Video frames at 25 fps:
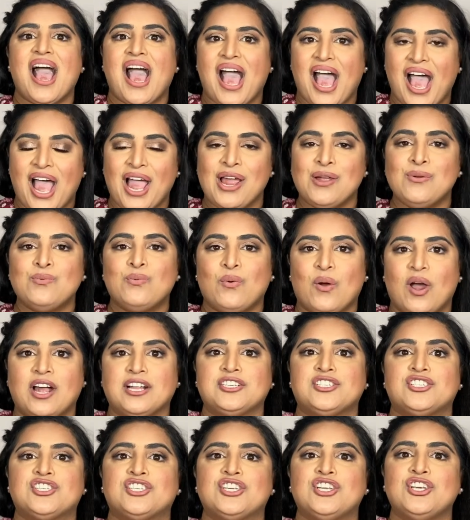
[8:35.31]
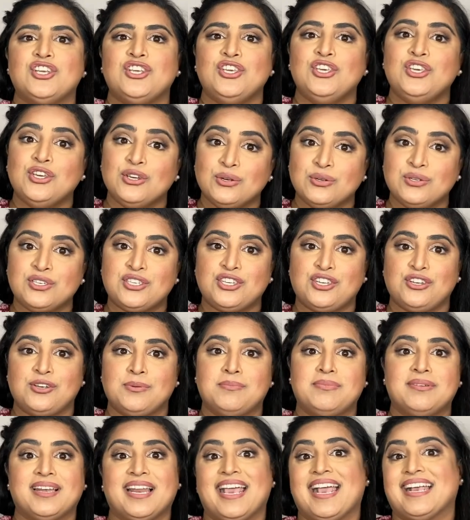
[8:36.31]
I watched
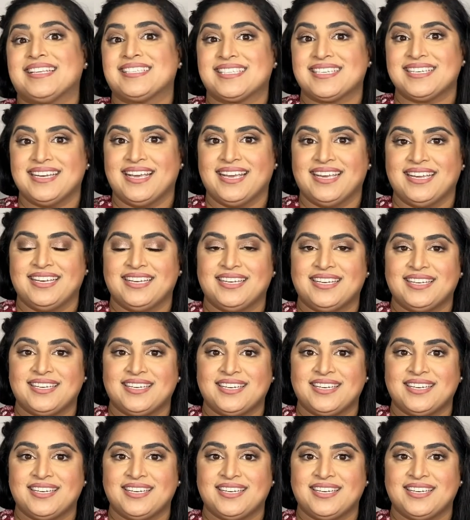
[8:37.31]
YouTube last night.